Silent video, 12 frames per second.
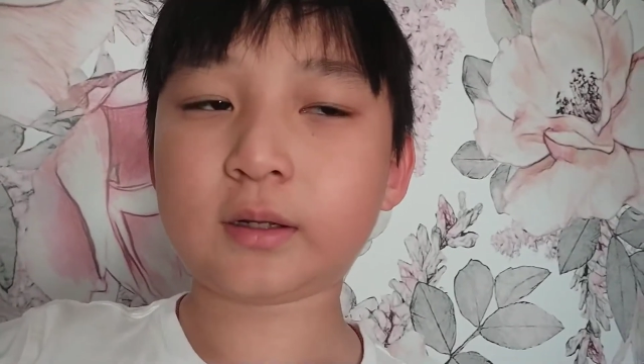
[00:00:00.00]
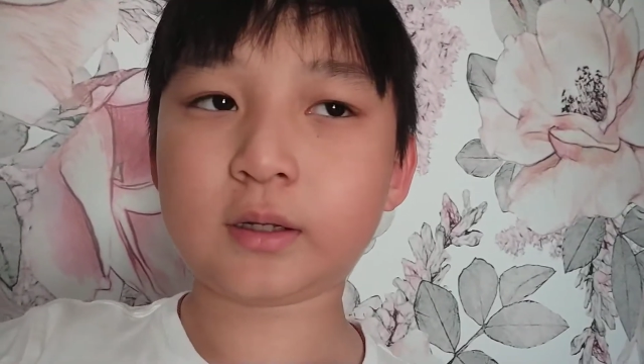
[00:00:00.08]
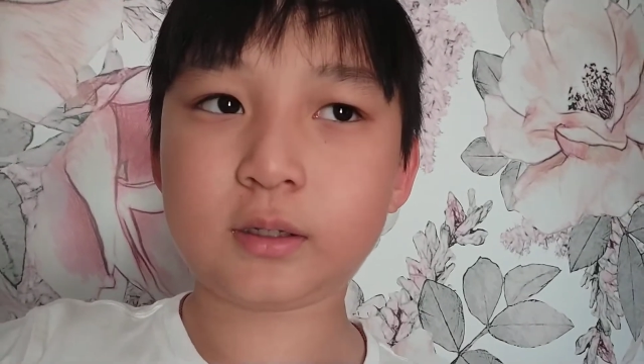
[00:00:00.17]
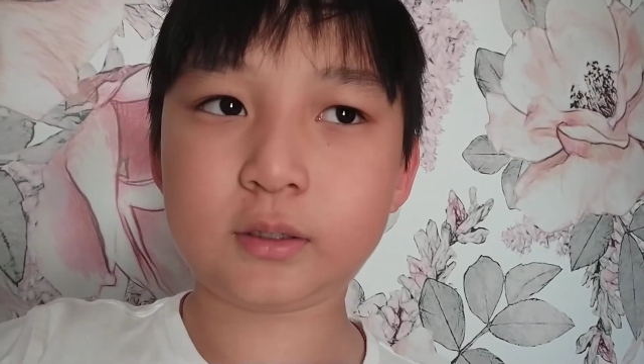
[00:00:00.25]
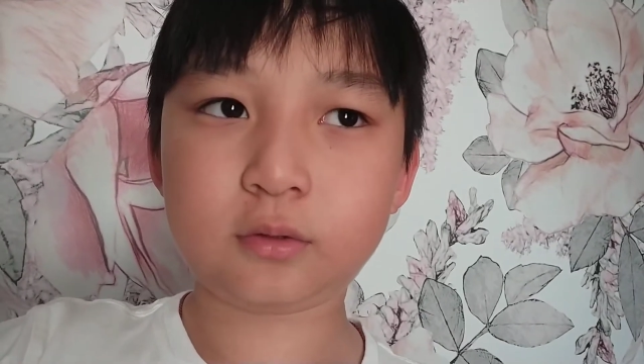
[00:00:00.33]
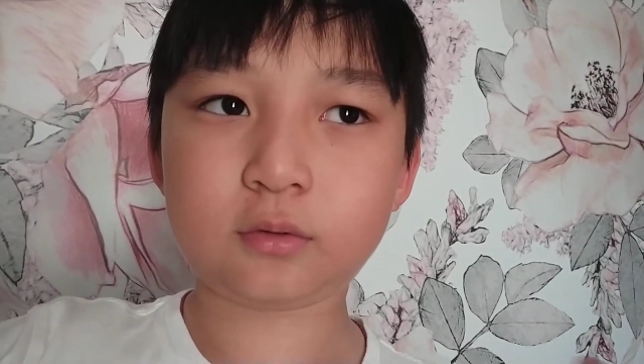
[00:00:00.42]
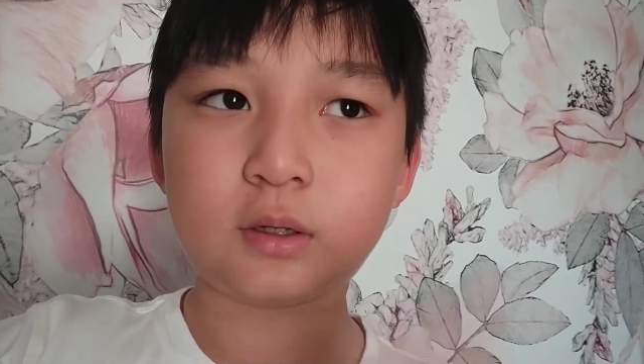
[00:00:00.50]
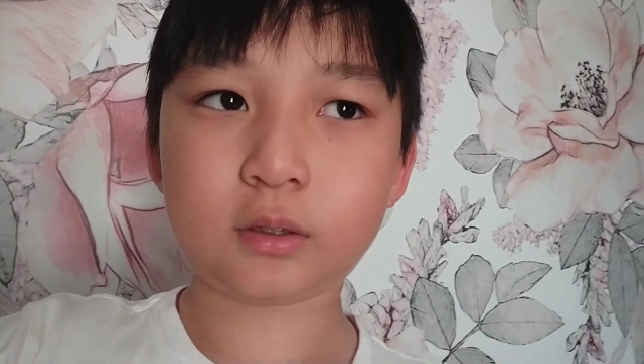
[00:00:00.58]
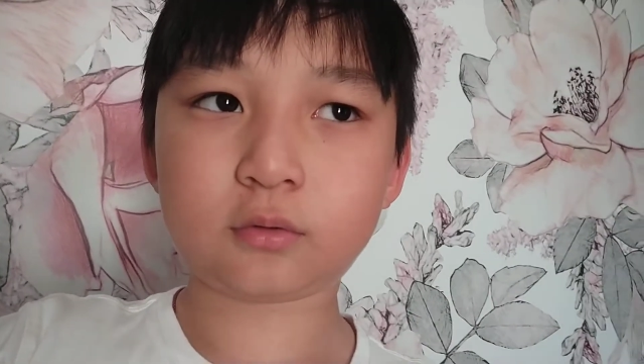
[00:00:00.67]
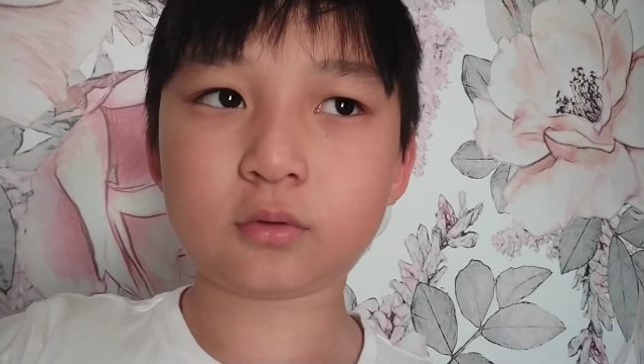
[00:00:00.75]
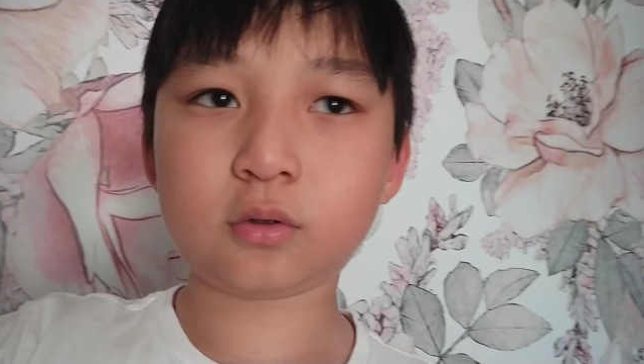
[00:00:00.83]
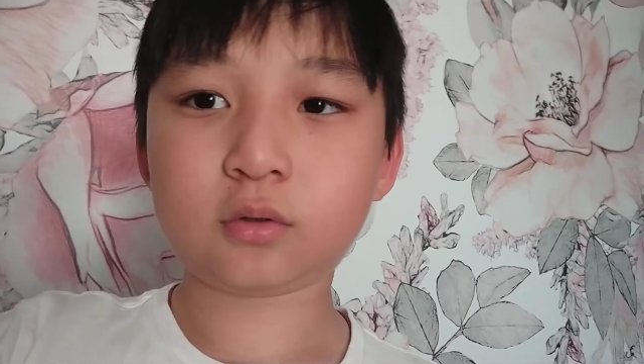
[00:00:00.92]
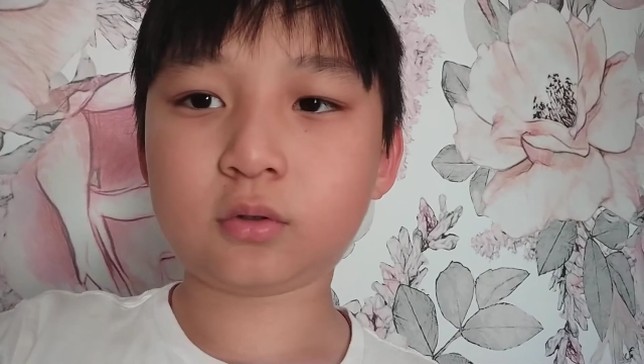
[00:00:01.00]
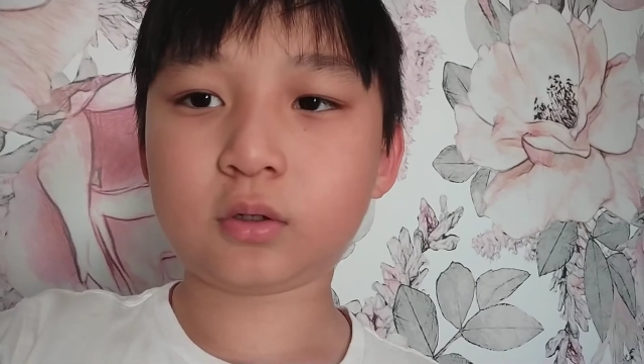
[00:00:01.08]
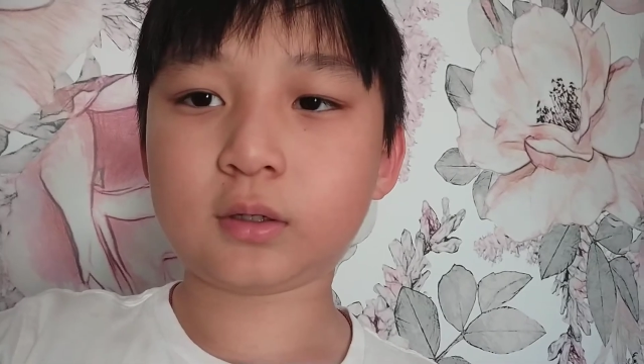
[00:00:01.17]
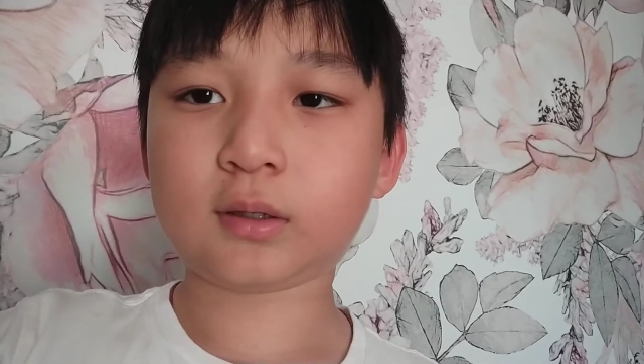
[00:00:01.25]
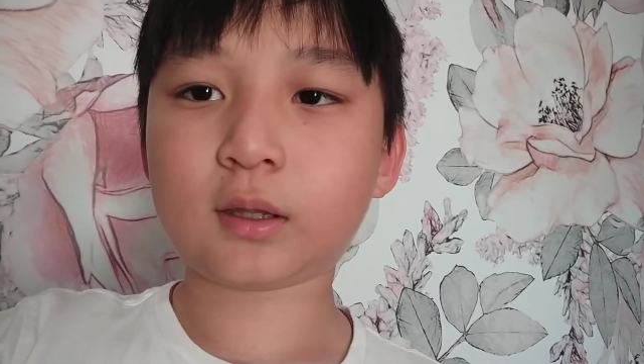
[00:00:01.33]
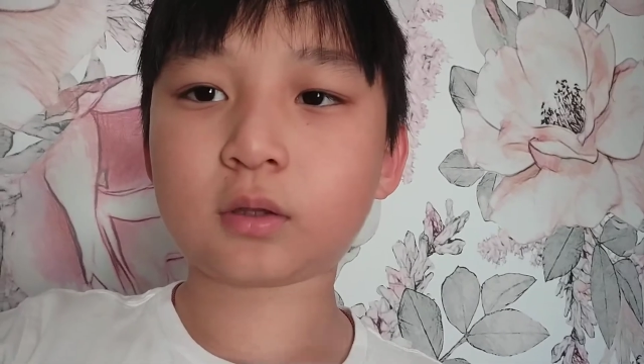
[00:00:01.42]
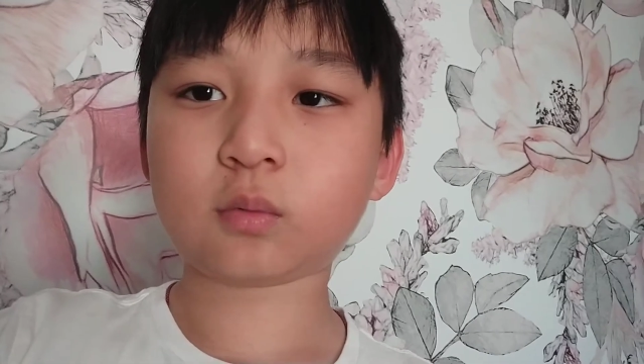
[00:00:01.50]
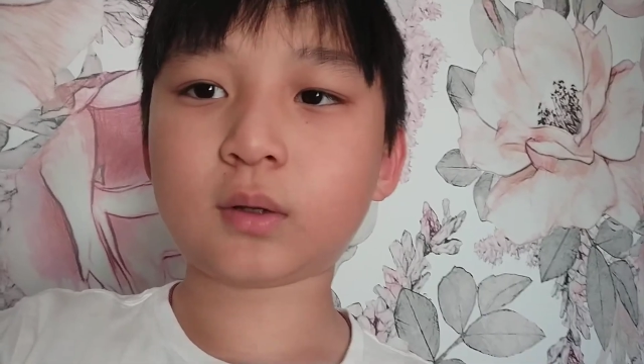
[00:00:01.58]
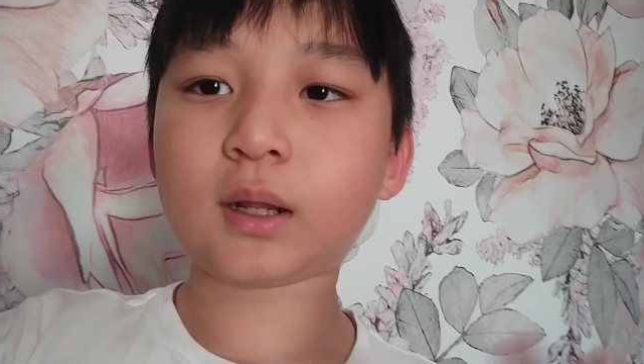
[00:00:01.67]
You guys go to the next one